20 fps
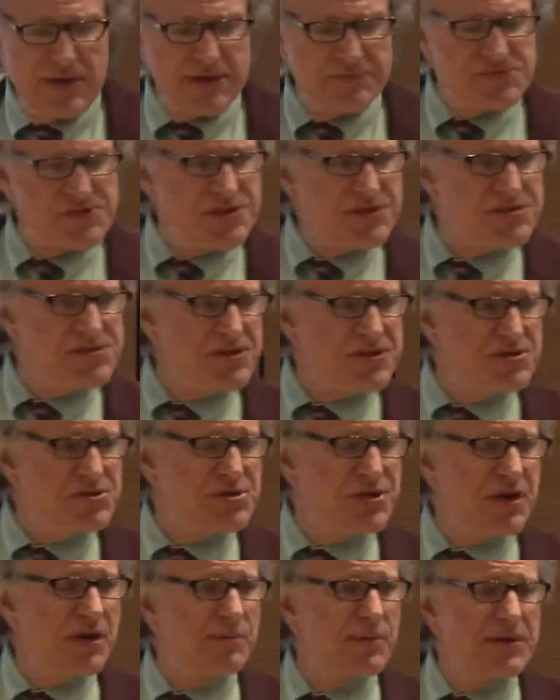FCC
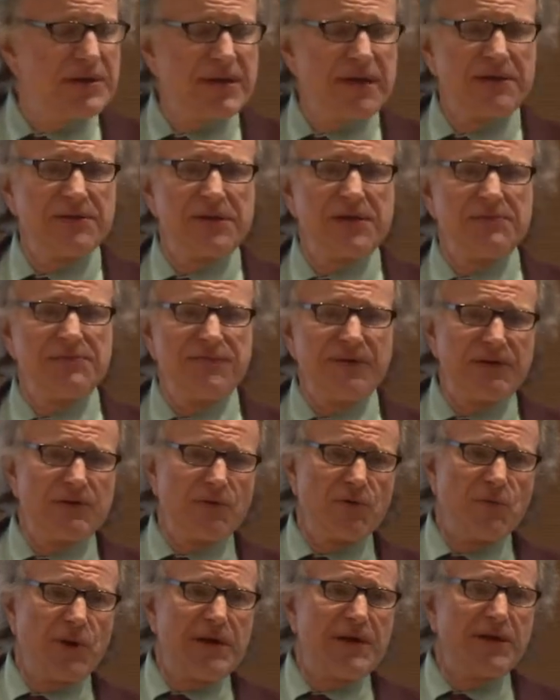chairman, now the
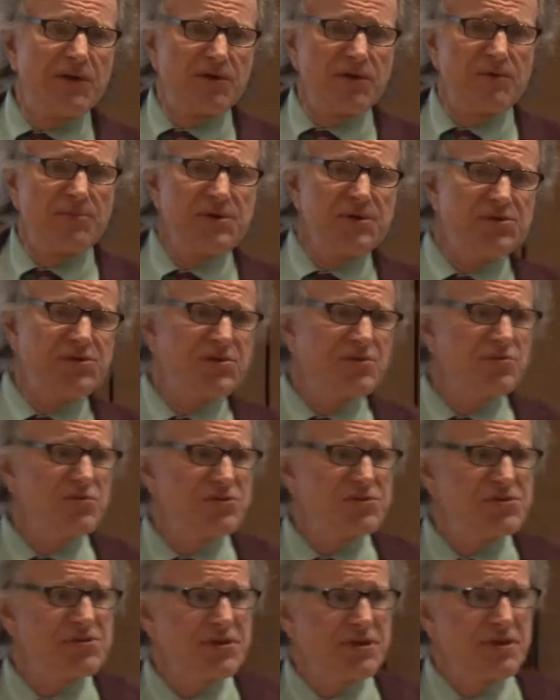Federal Radio Commission
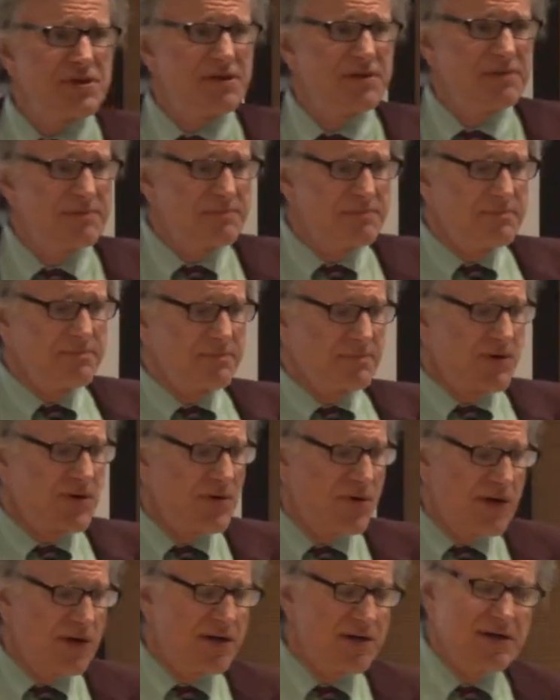was
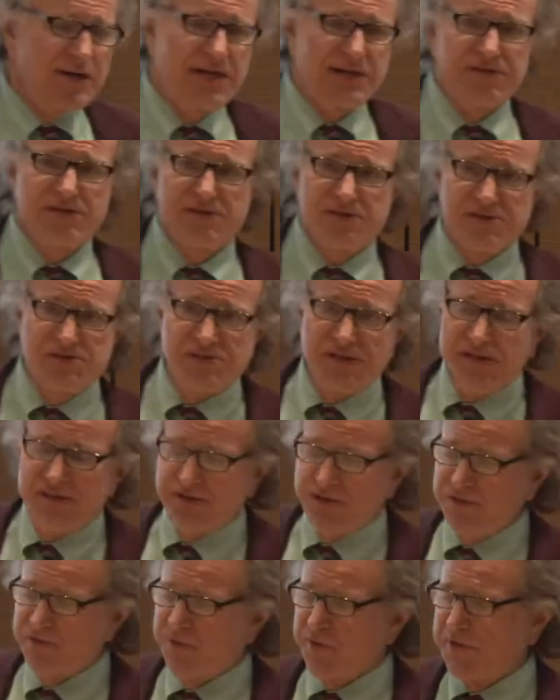created in this
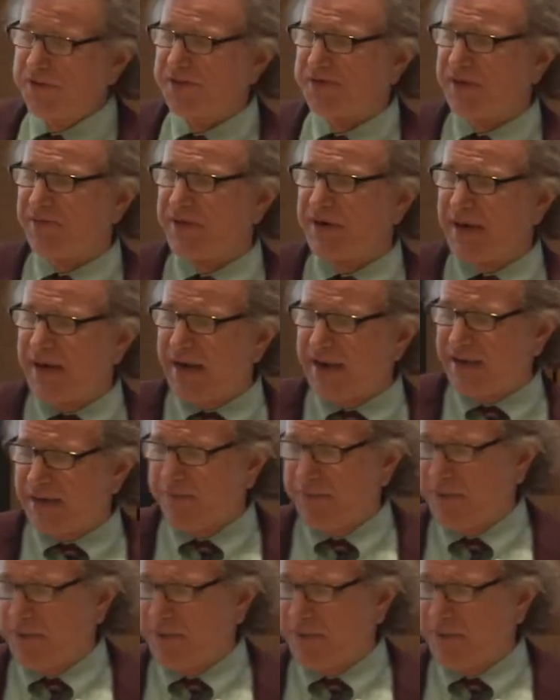1927 act.